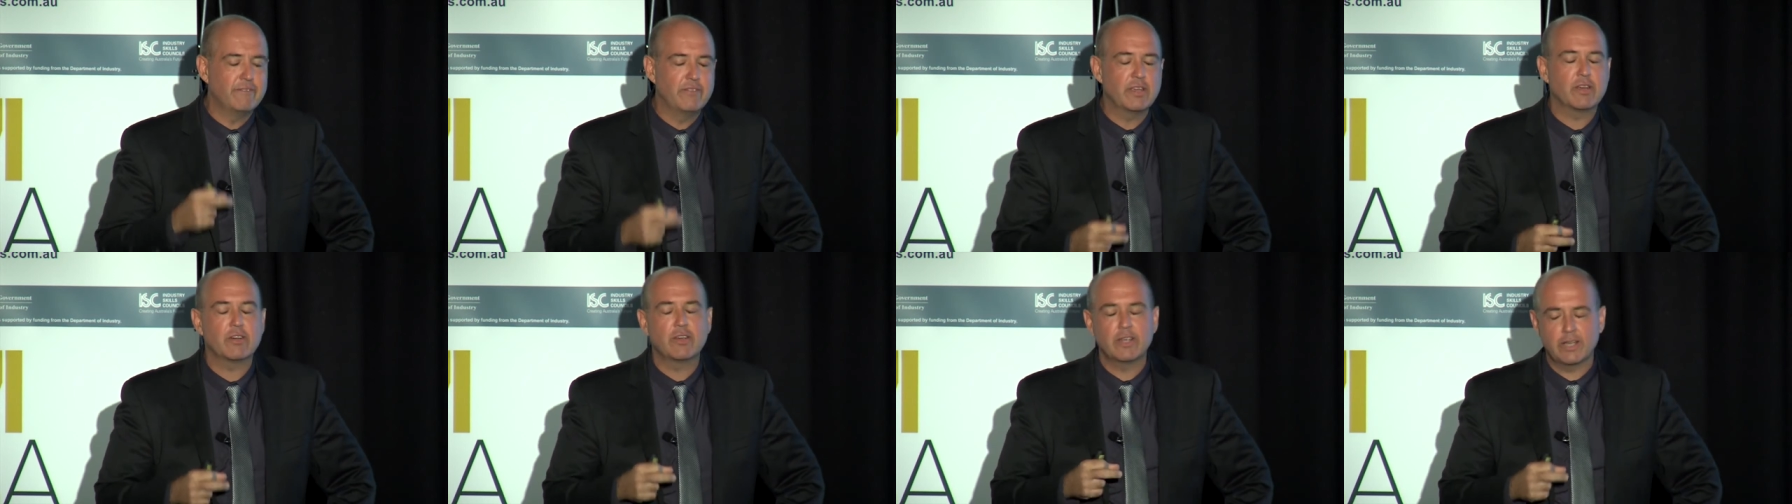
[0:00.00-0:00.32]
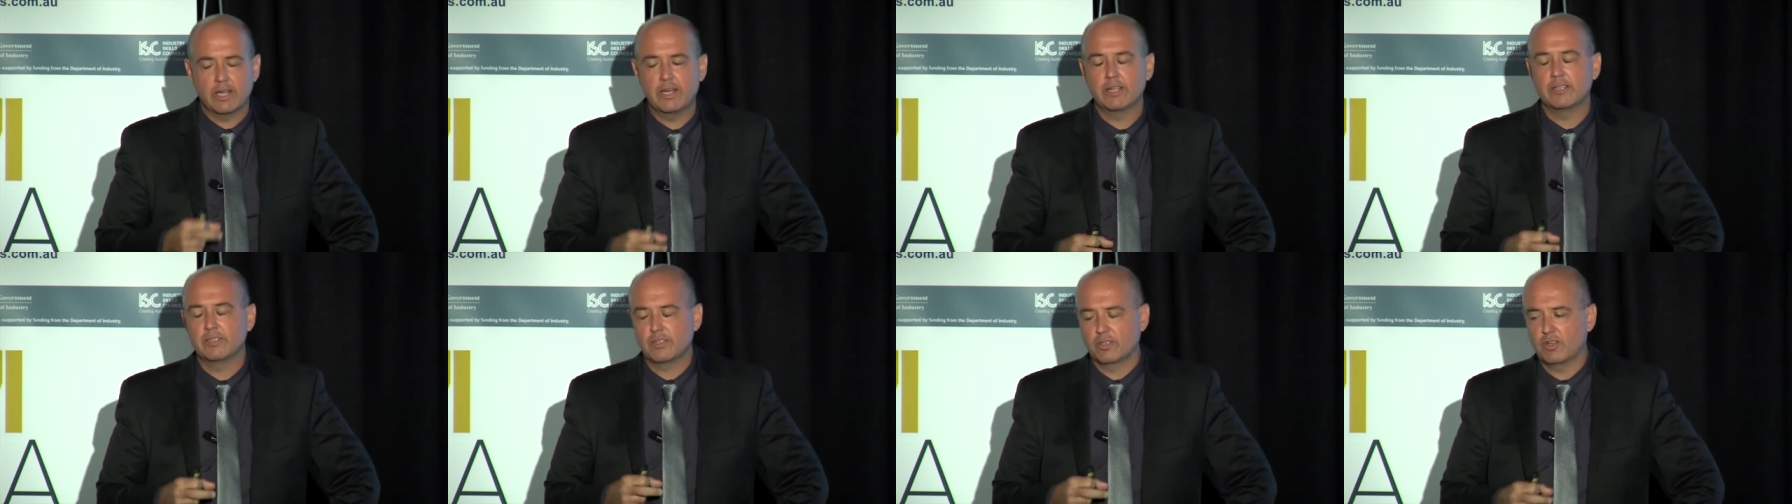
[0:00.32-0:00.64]
very
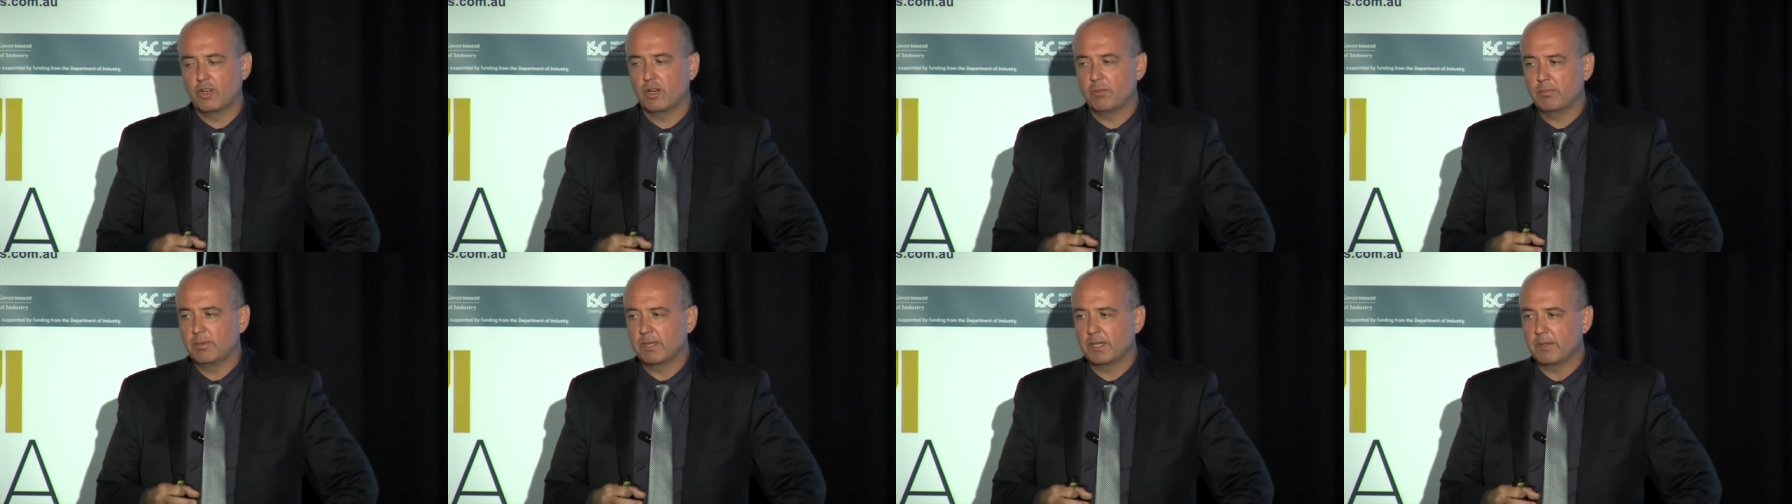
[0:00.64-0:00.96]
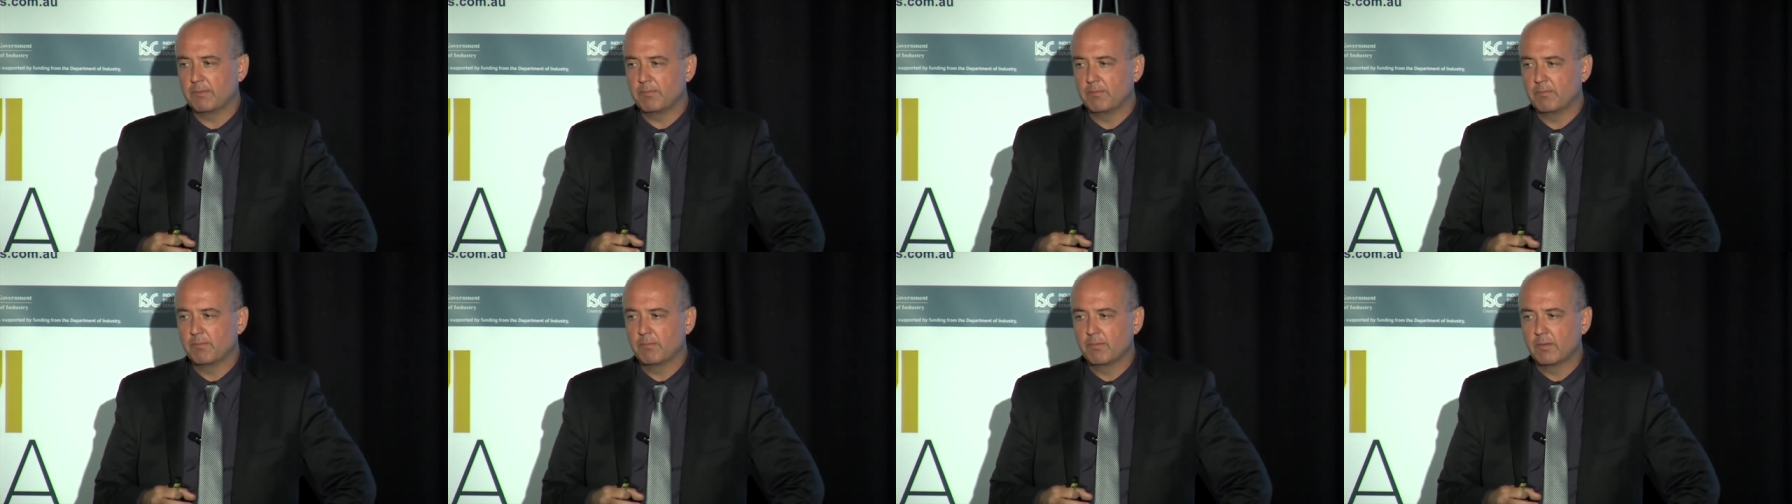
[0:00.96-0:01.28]
hard to copy
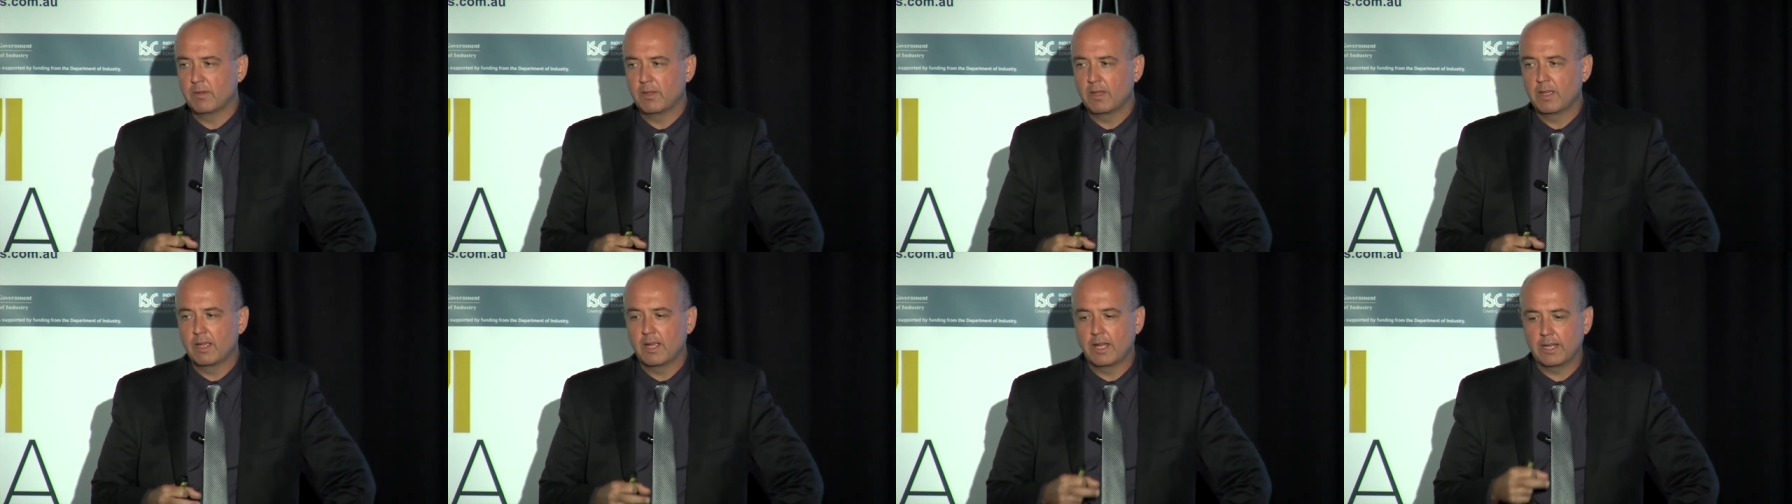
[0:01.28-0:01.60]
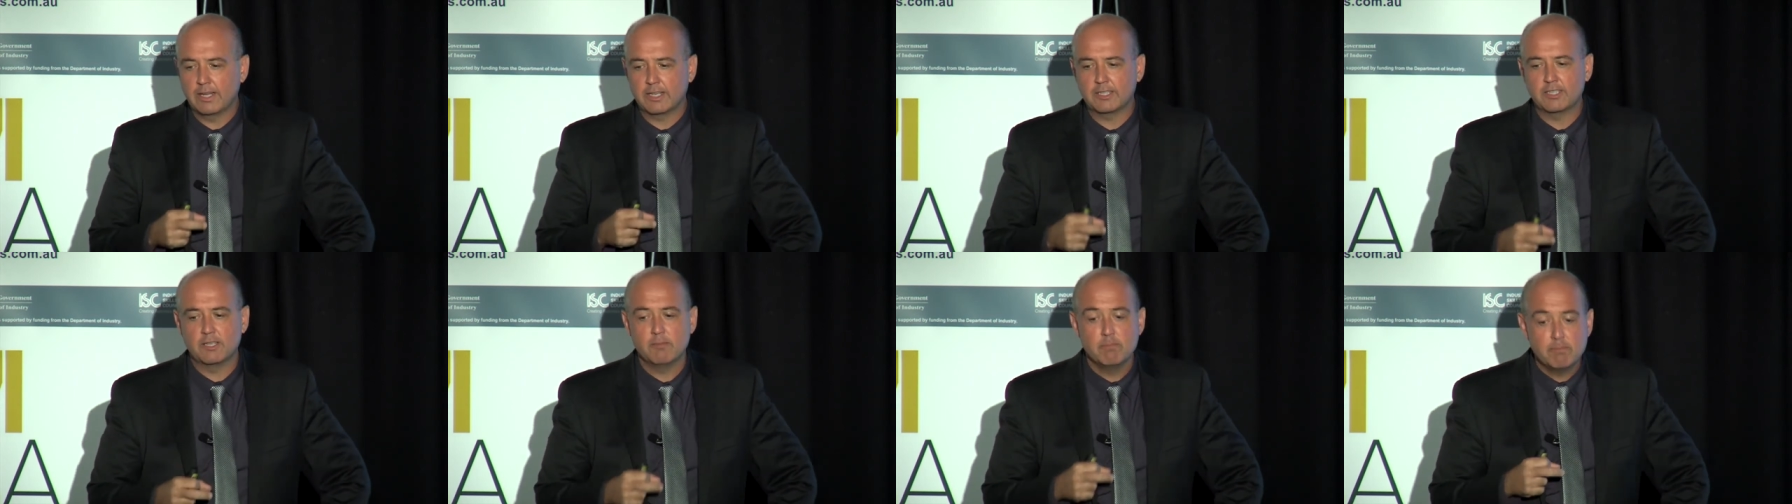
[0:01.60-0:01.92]

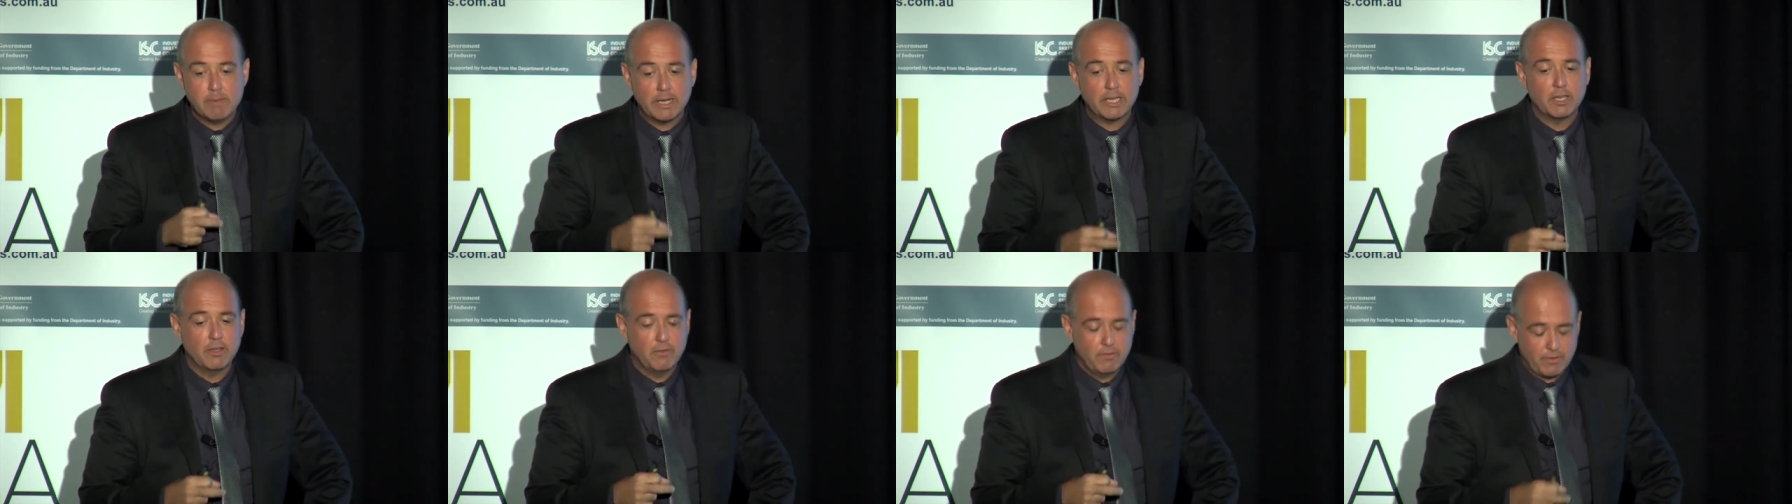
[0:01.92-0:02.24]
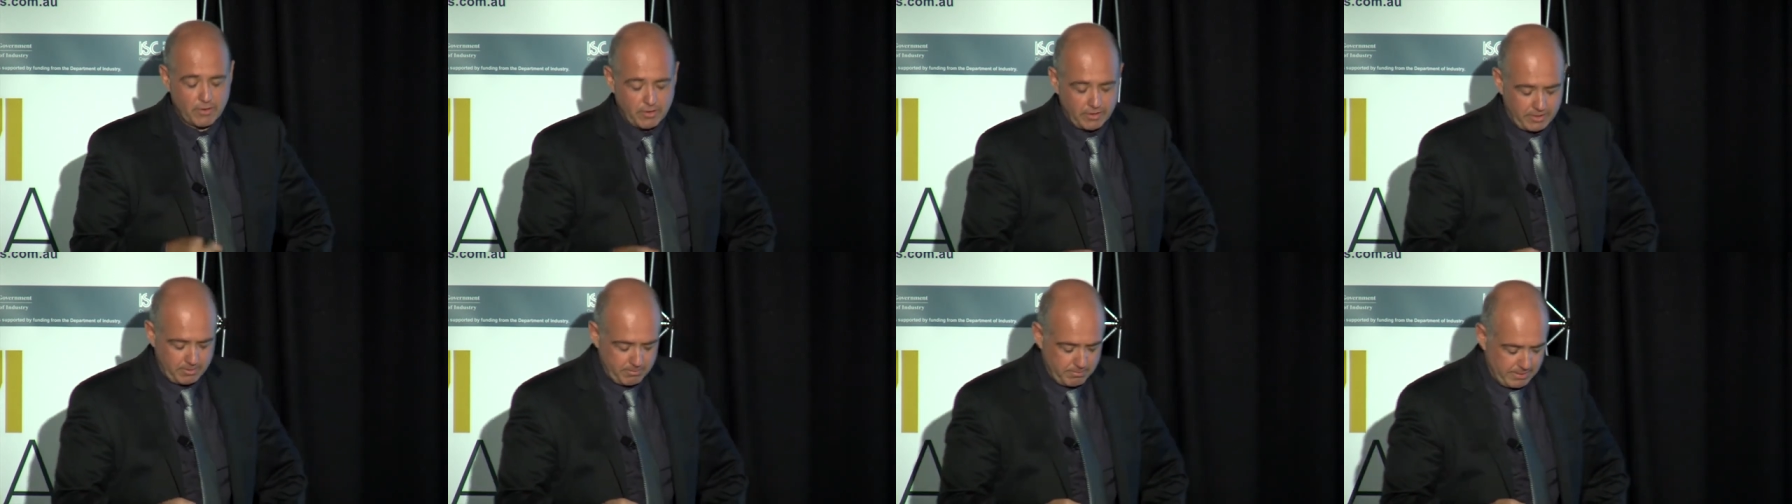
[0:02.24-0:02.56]
and actually make you
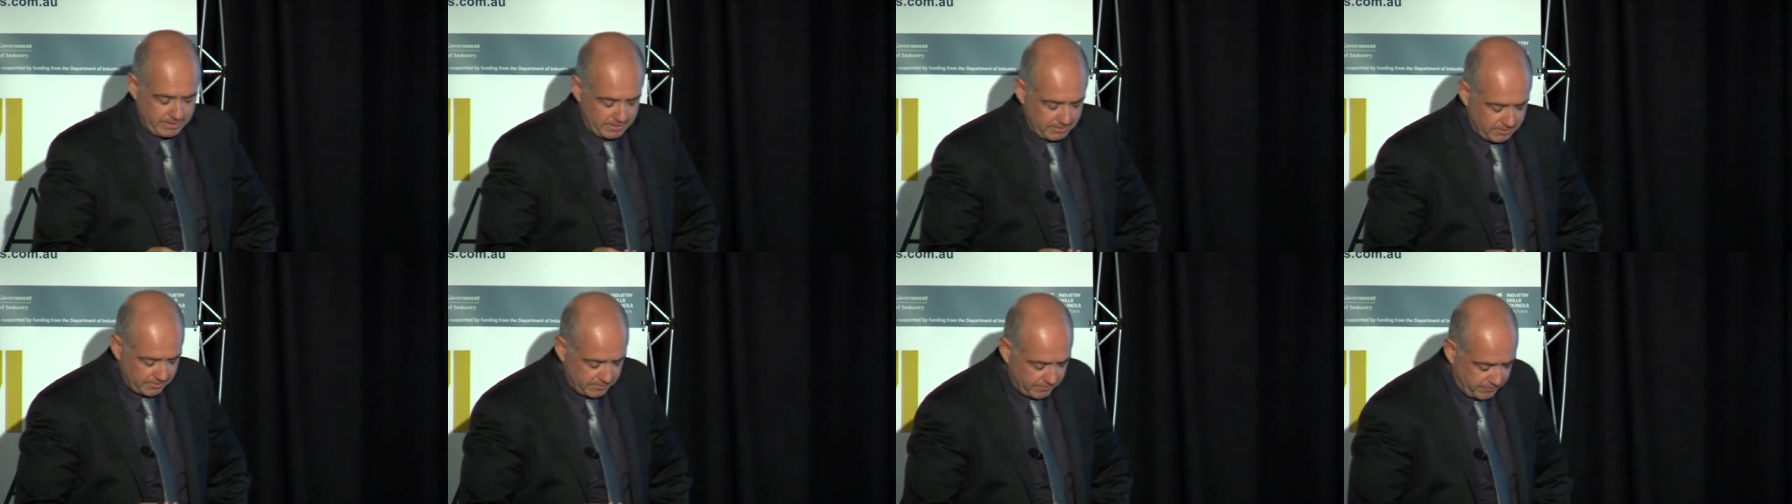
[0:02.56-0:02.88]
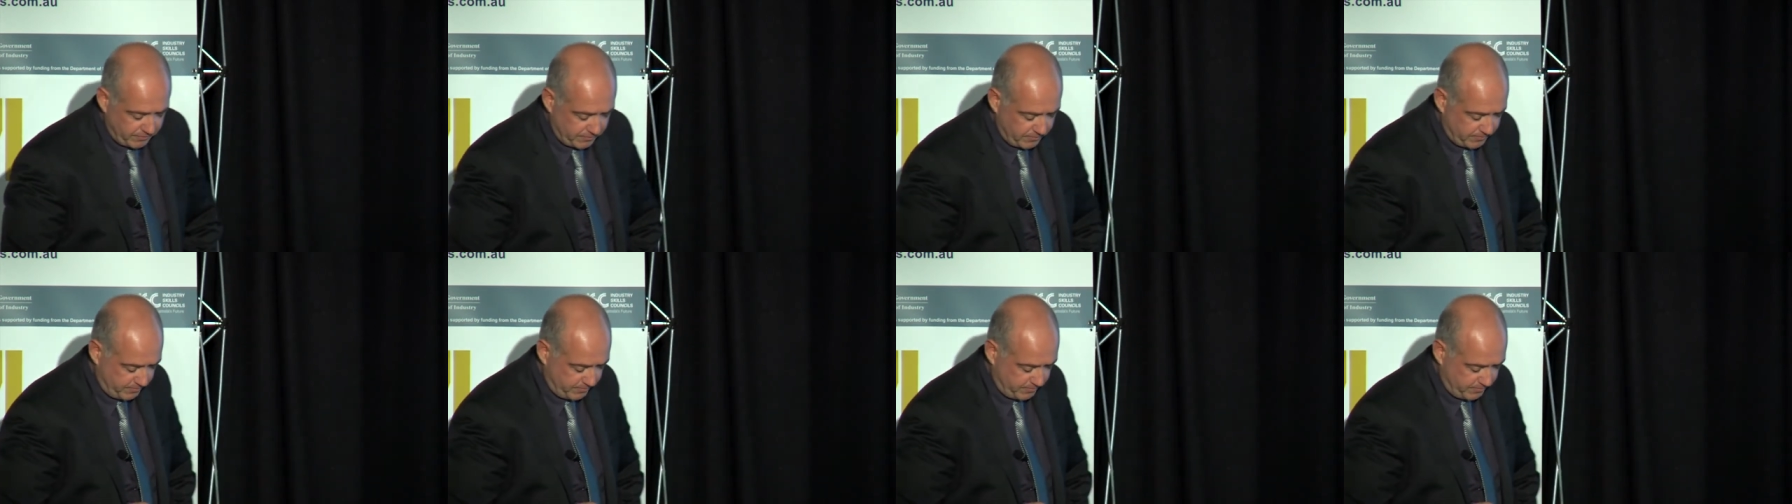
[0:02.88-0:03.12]
very competitive.